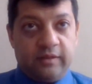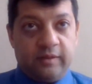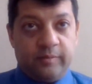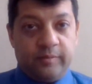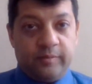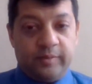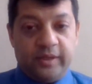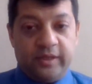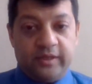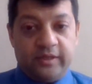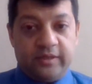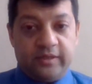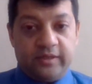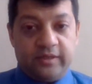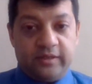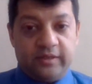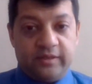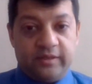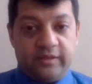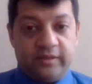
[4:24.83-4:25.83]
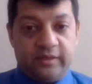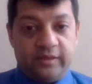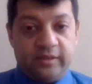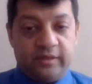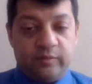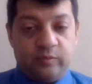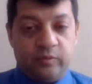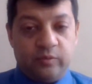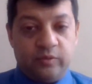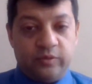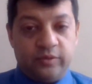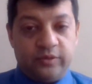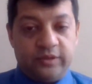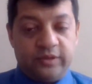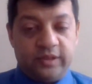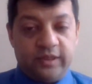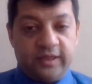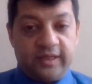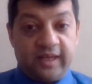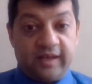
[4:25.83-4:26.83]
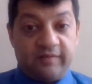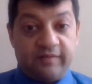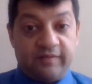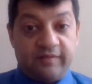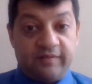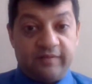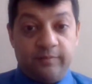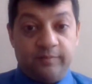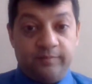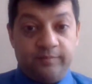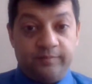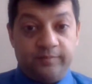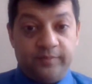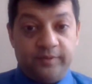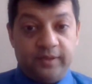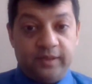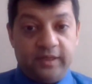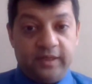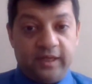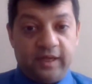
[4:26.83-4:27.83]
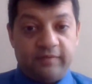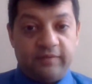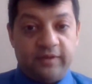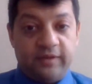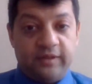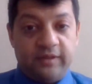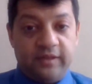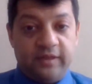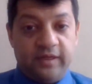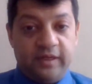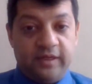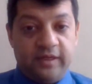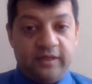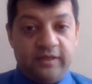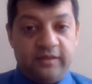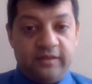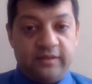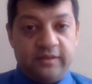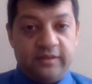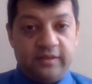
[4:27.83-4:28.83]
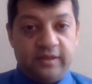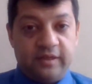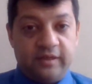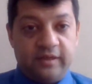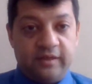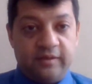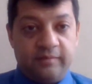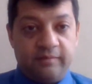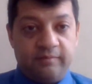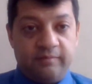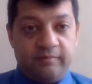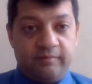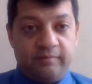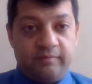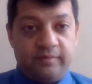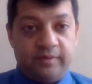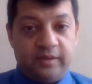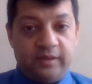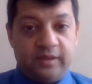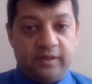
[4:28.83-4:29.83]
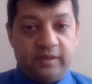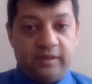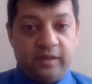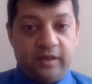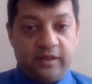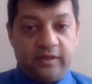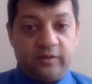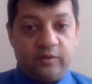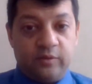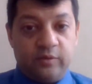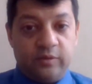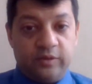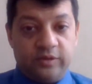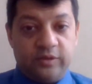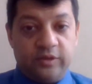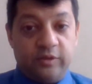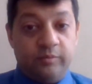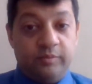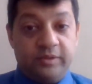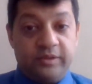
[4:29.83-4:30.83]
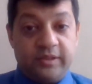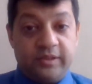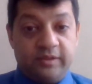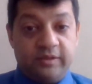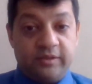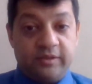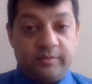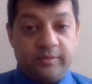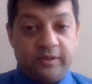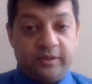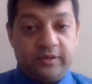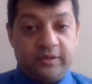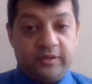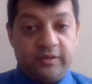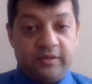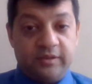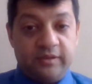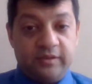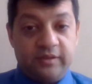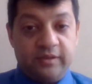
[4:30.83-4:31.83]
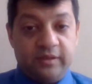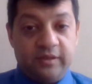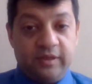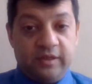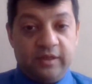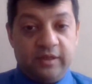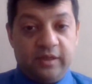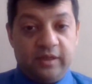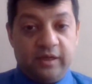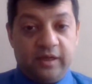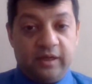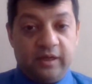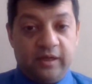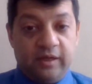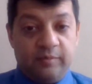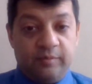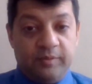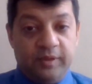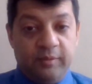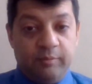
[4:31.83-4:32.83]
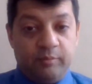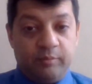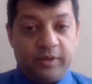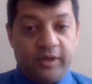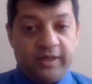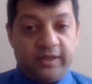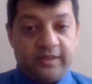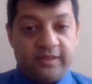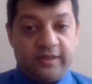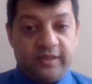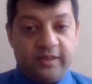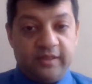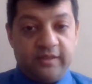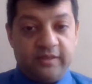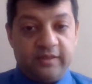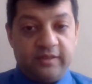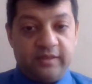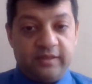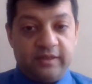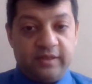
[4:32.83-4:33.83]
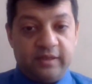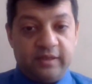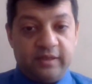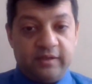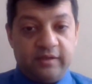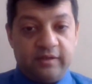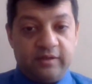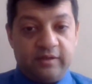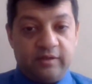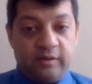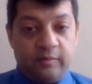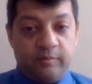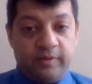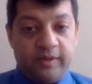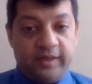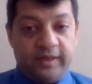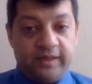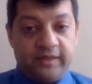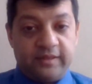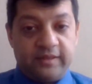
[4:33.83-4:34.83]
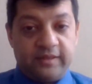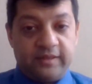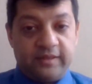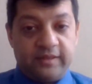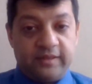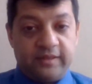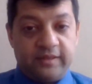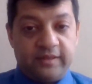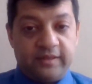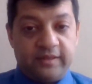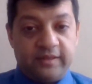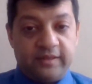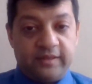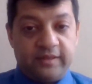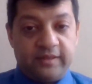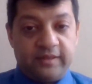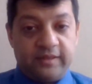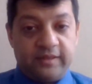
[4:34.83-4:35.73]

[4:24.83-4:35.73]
I met was Gavin Ingham. Gavin is, I'd call a super salesperson. He breaks things complex into